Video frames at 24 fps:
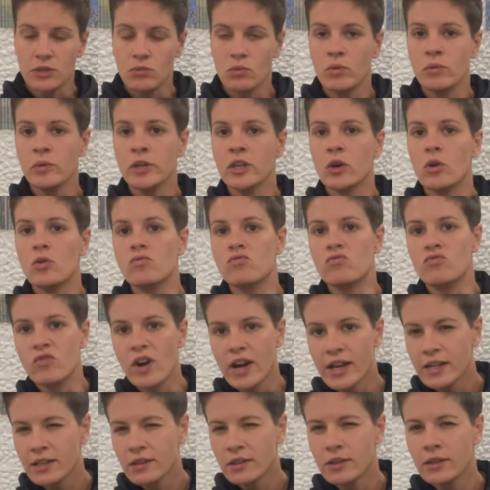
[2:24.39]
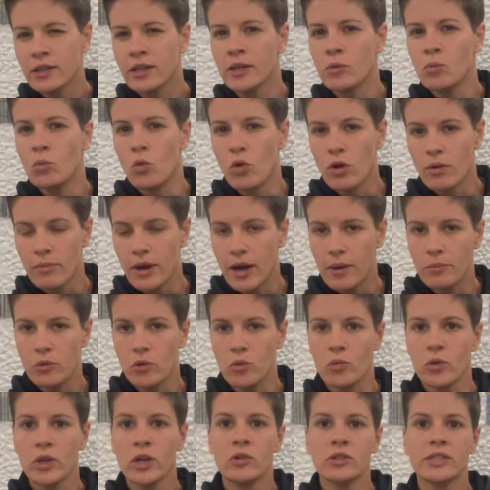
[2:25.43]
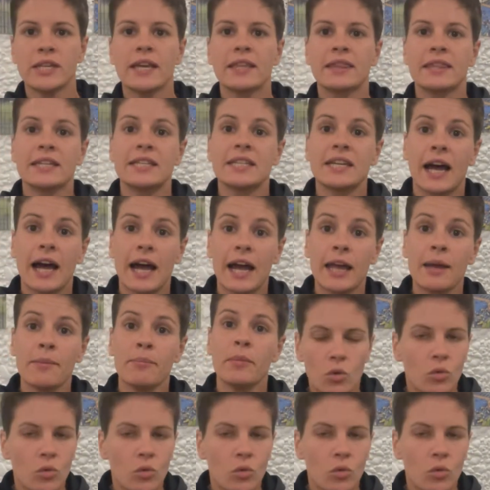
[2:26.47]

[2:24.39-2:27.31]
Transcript: when we don't regularly warm up, when we don't take the time,